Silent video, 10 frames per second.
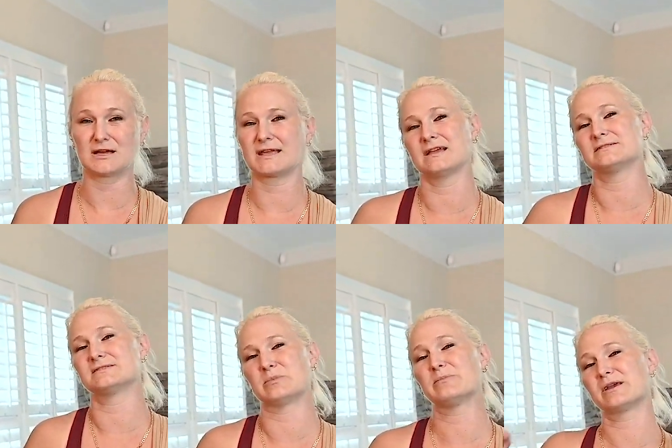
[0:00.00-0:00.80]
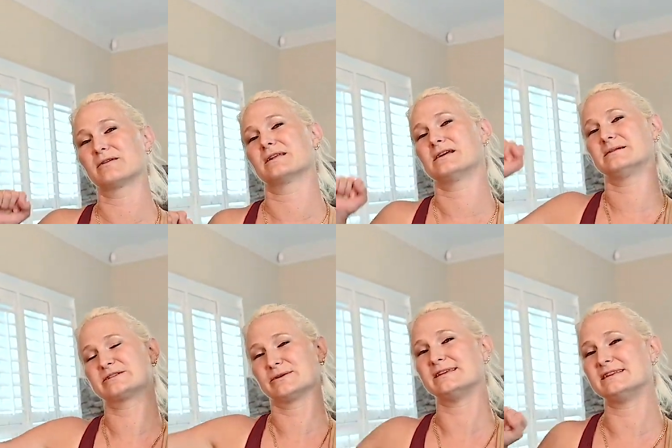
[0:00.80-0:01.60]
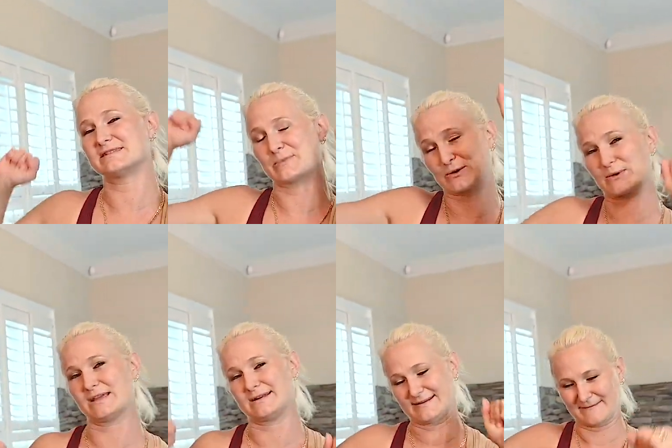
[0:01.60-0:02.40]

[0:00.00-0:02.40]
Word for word: Doc Antle's a bit bigger than I am, so he needs more weight.